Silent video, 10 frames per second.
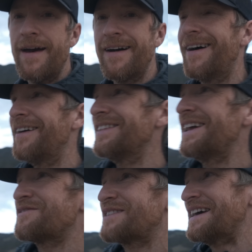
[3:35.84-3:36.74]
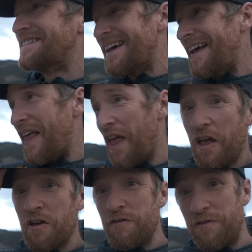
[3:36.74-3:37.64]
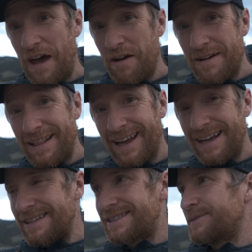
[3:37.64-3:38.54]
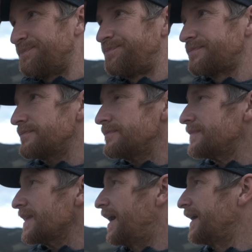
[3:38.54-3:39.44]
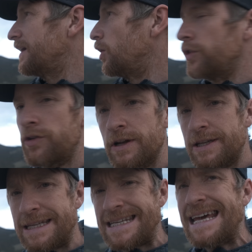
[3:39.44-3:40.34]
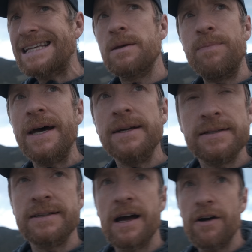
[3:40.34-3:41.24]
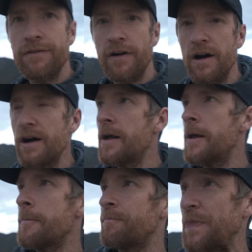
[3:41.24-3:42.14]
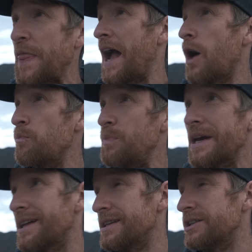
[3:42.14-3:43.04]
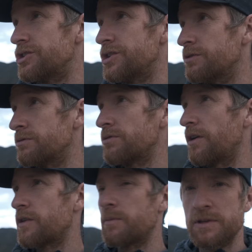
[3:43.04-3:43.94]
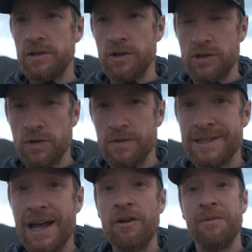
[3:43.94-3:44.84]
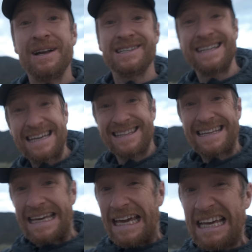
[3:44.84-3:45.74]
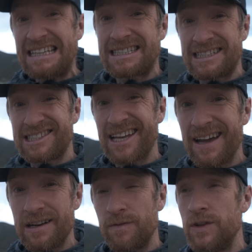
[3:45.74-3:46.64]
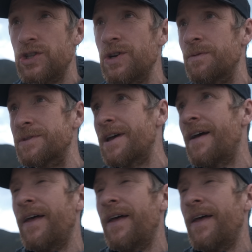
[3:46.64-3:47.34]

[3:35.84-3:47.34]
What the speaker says: I've left it very late. I under-anticipated how far and how big these dunes were. I've come onto the dunes now and I'm actually at the east side of the dunes.